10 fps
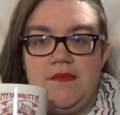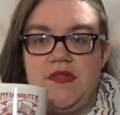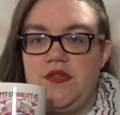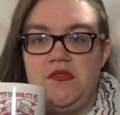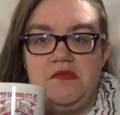
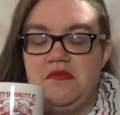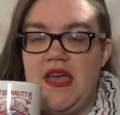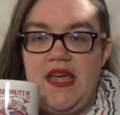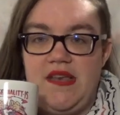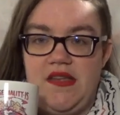to
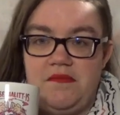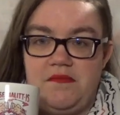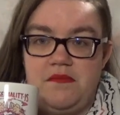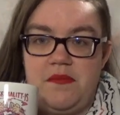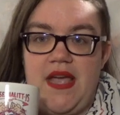any
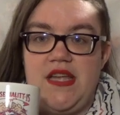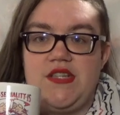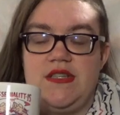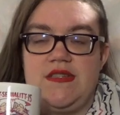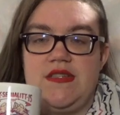
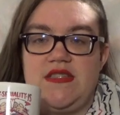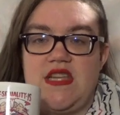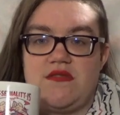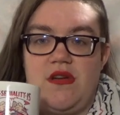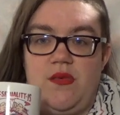pages,
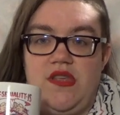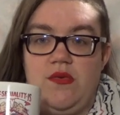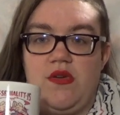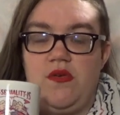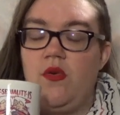etc., where you
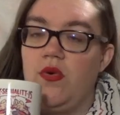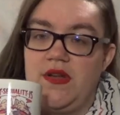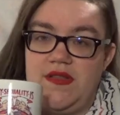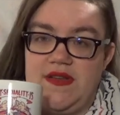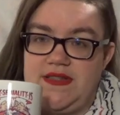can
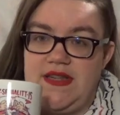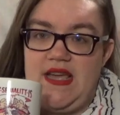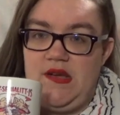order this,